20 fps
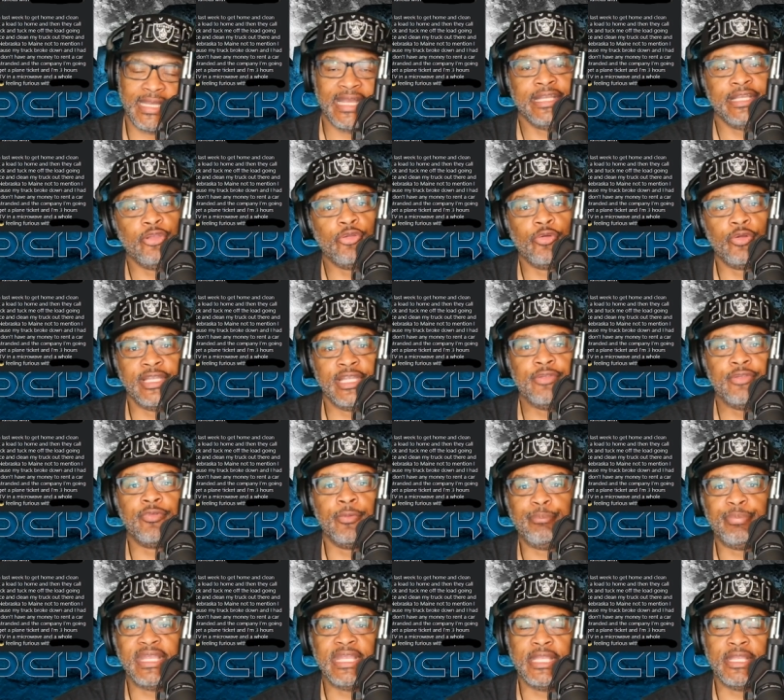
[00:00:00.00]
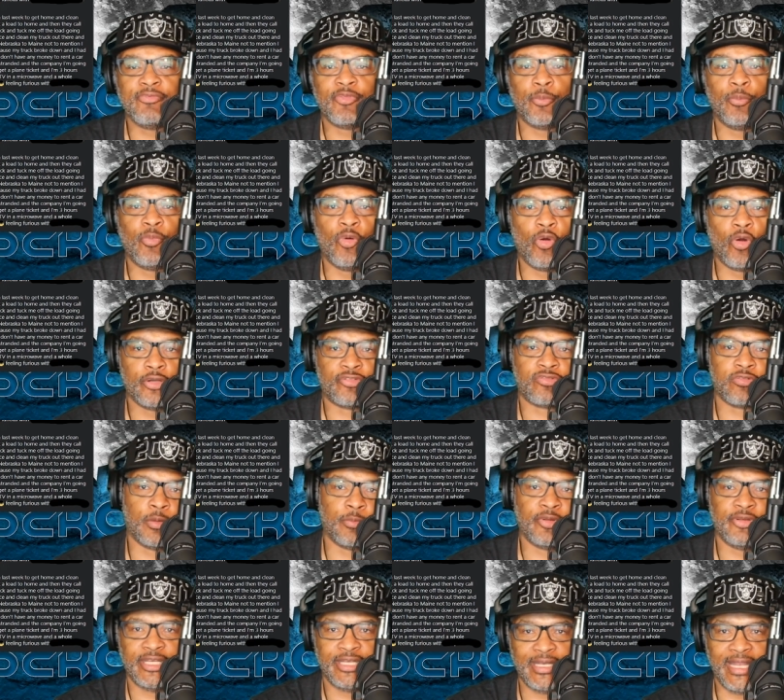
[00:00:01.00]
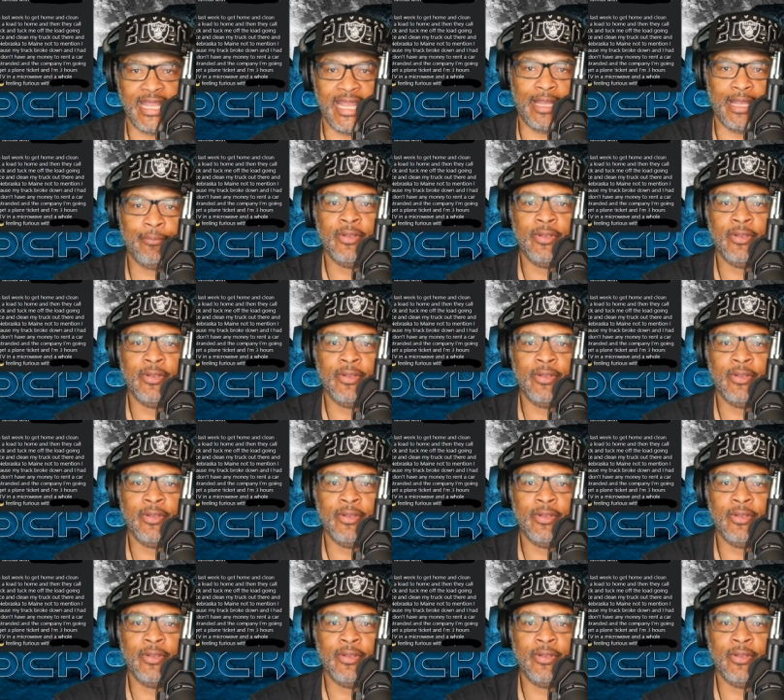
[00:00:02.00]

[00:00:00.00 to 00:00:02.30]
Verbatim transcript: And you'll even be in more trouble than that